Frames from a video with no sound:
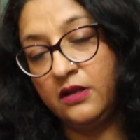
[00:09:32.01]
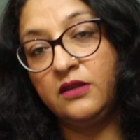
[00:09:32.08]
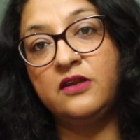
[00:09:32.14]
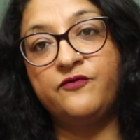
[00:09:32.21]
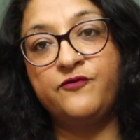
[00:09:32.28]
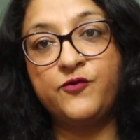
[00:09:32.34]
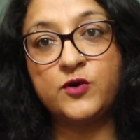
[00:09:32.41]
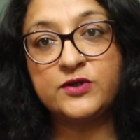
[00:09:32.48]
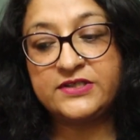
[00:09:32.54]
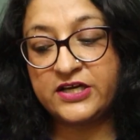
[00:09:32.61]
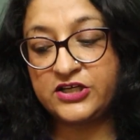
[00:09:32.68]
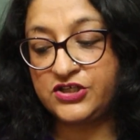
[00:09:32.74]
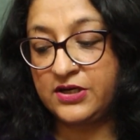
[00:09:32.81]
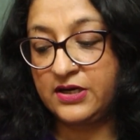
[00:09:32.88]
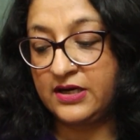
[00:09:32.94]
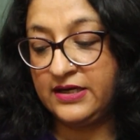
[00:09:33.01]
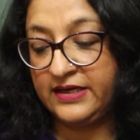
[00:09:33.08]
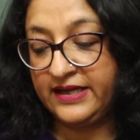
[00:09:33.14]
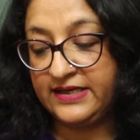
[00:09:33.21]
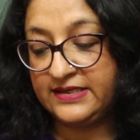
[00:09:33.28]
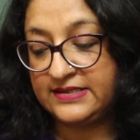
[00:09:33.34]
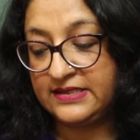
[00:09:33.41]
The fourth section
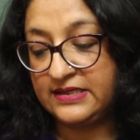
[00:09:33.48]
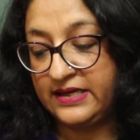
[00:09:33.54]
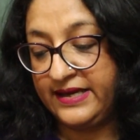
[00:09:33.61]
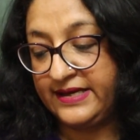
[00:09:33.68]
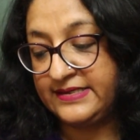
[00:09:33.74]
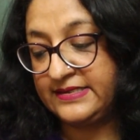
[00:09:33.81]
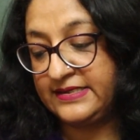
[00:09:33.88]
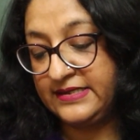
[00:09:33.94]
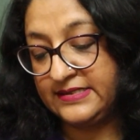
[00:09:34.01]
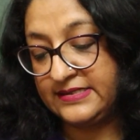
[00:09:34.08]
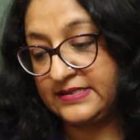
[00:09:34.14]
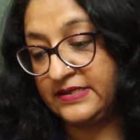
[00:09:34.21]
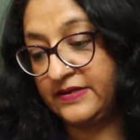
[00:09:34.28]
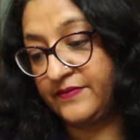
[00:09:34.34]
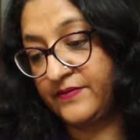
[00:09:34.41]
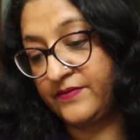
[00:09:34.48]
contains the essays,